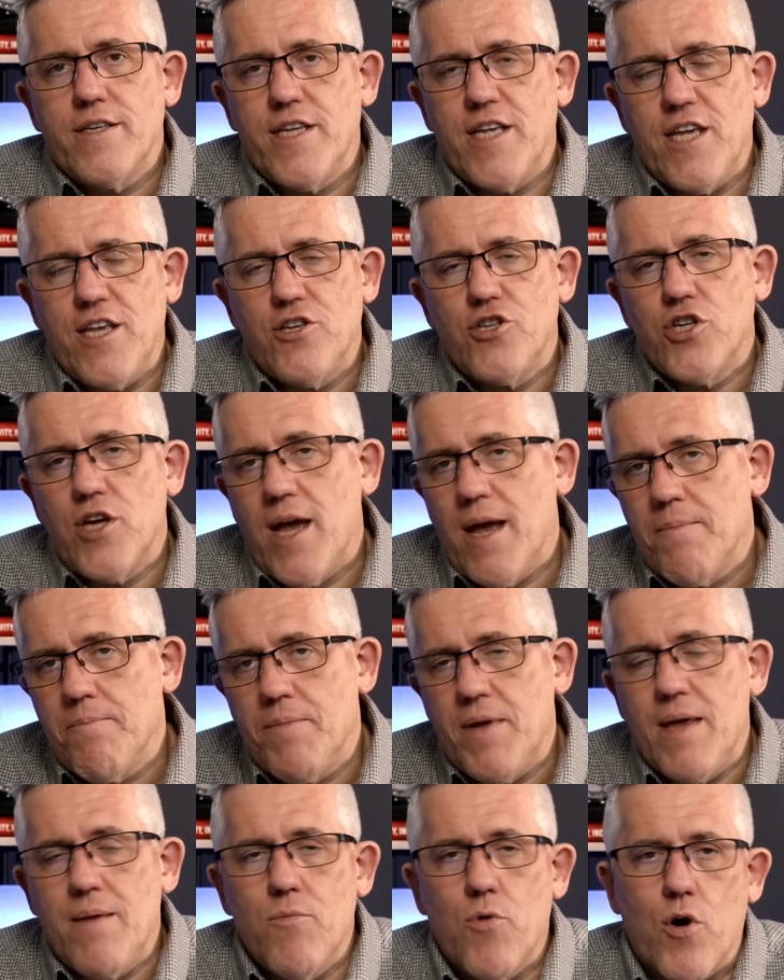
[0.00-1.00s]
teach,
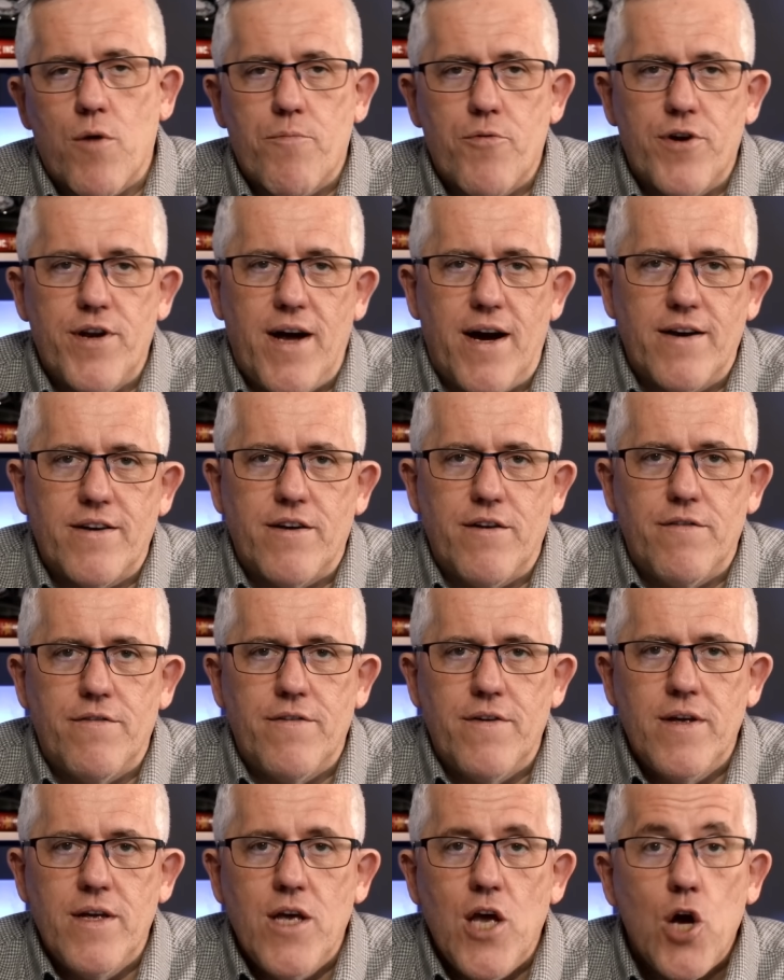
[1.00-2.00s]
and be more productive.
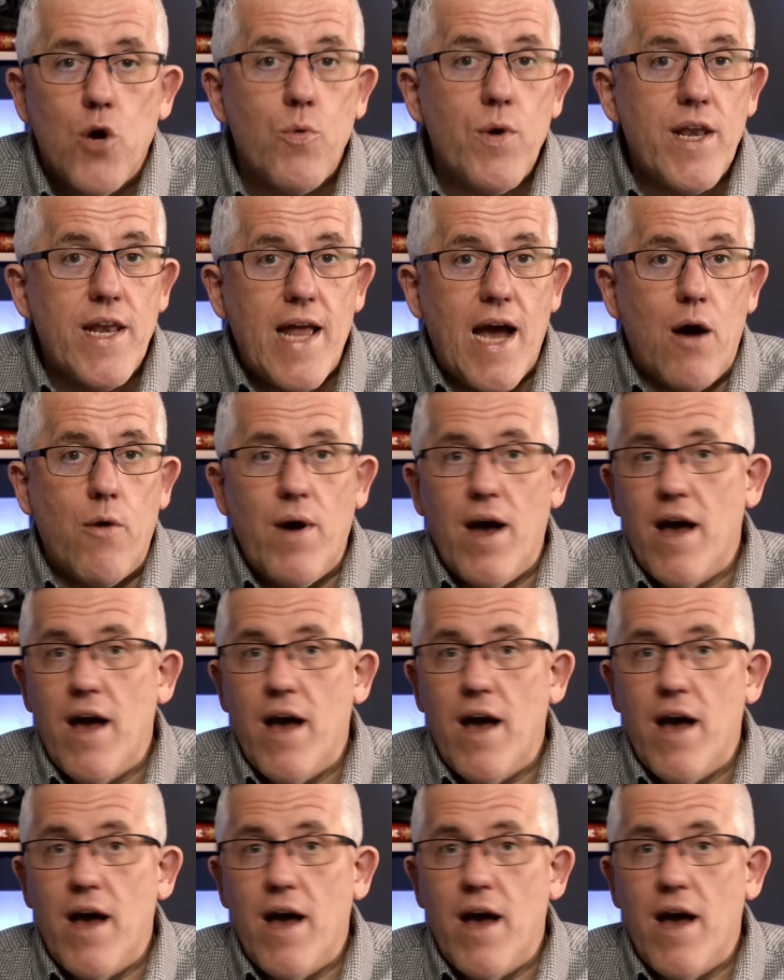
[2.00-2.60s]
We now